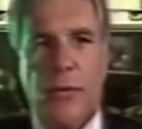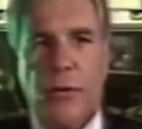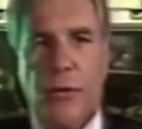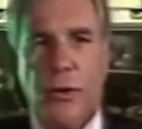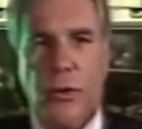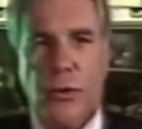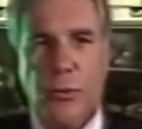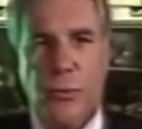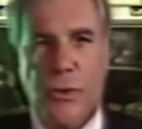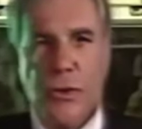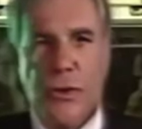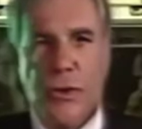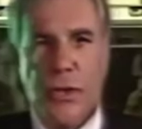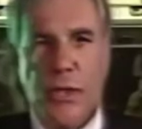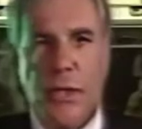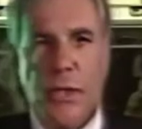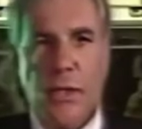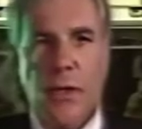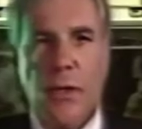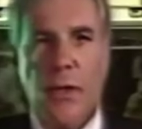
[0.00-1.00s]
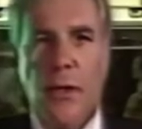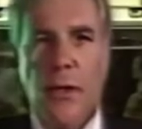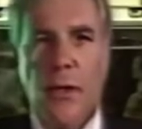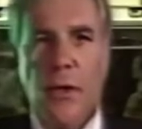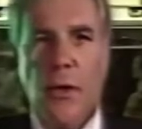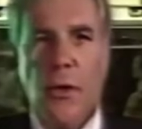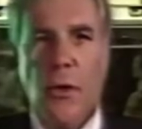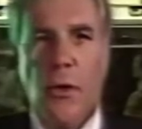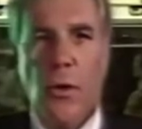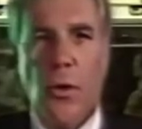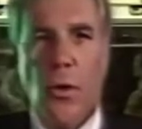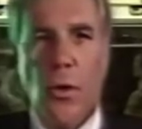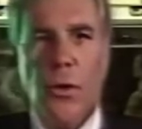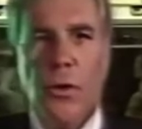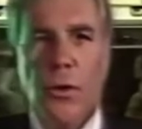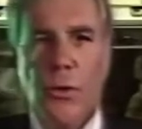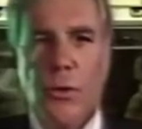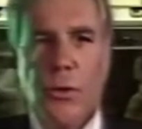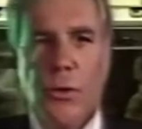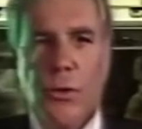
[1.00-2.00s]
in your machine, all
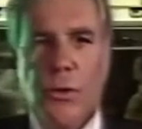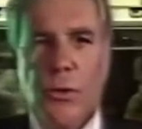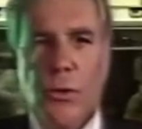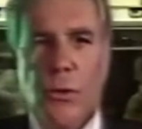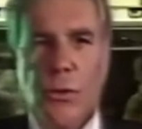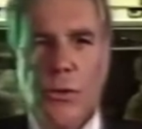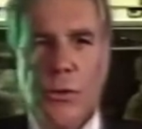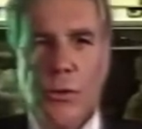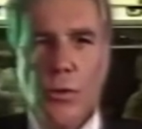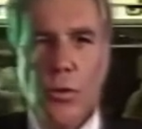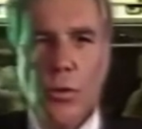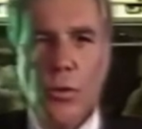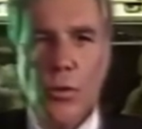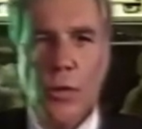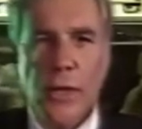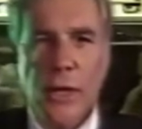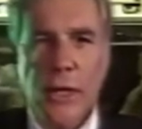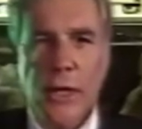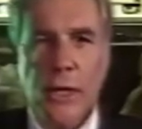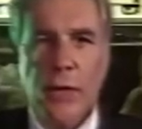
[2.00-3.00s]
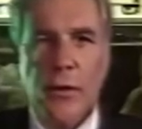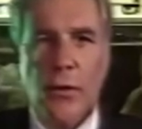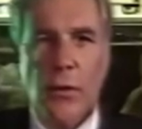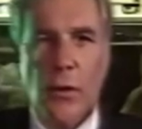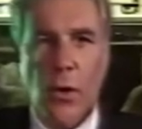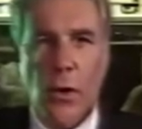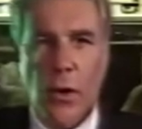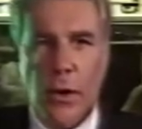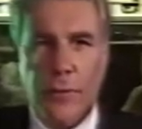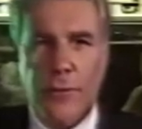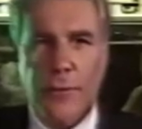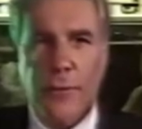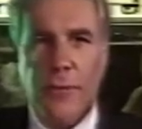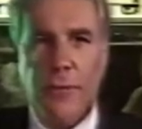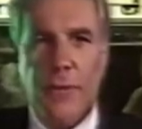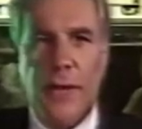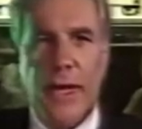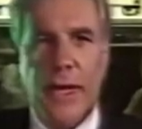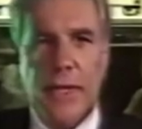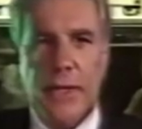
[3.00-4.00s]
you can do is read off of
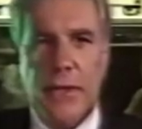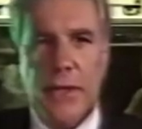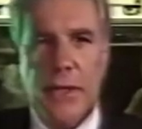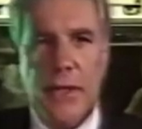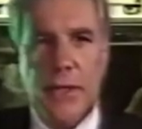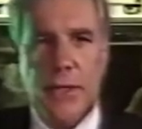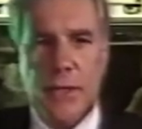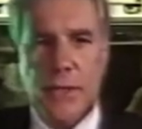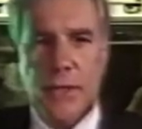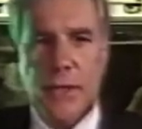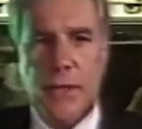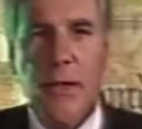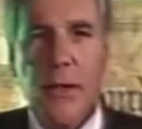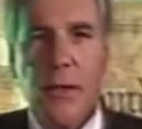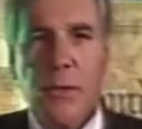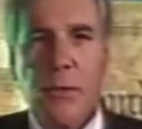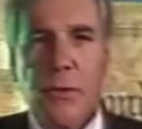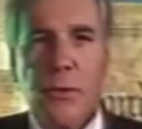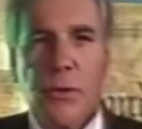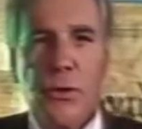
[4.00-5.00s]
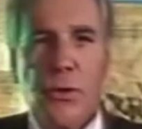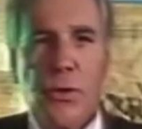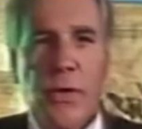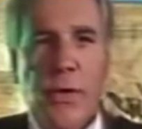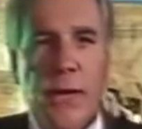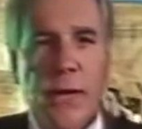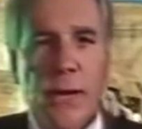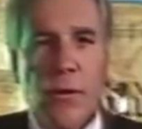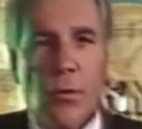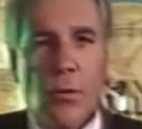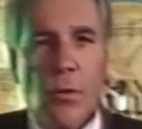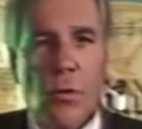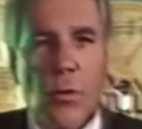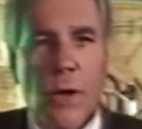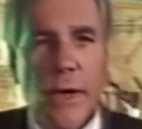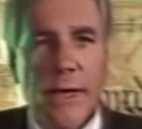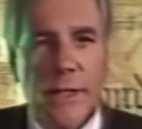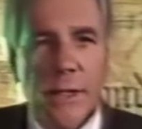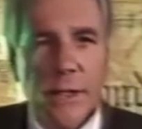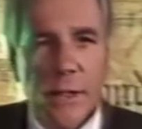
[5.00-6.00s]
that disk, but you can't
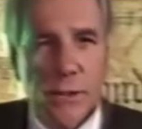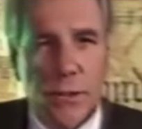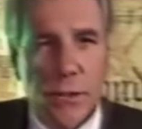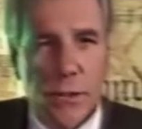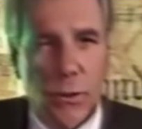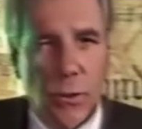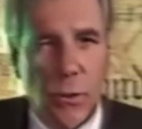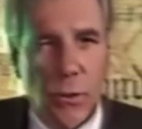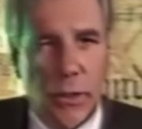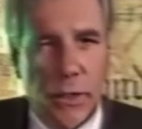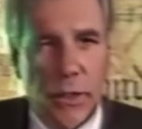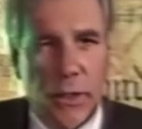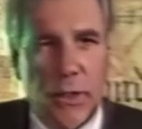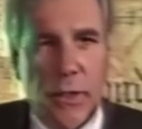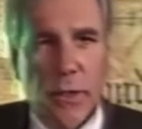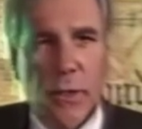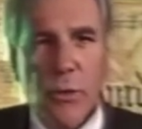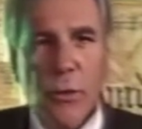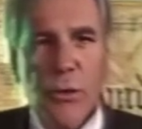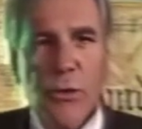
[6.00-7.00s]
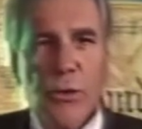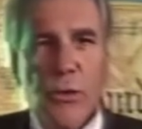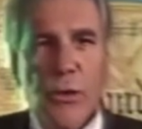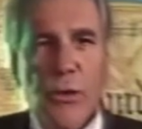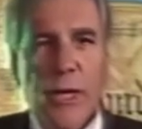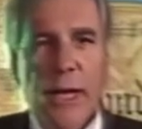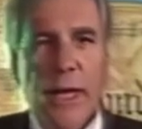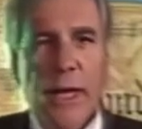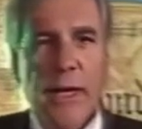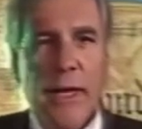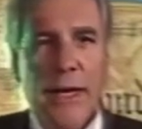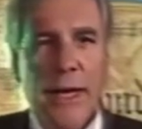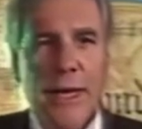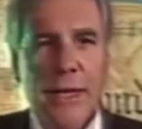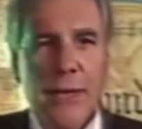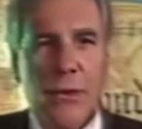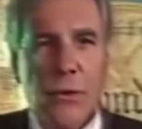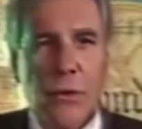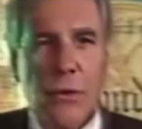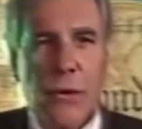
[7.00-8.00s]
write to it. In other words, you can't
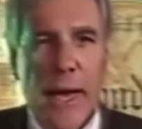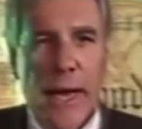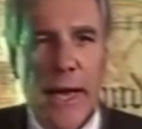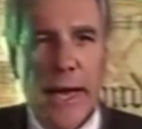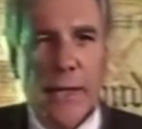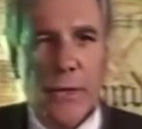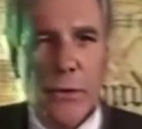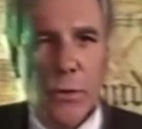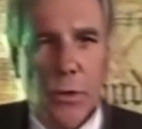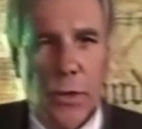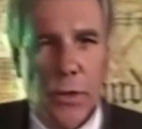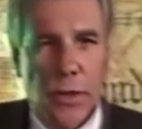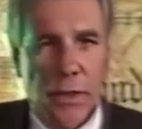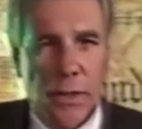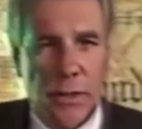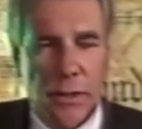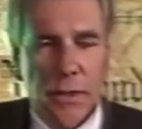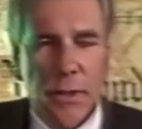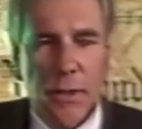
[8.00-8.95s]
interact with it.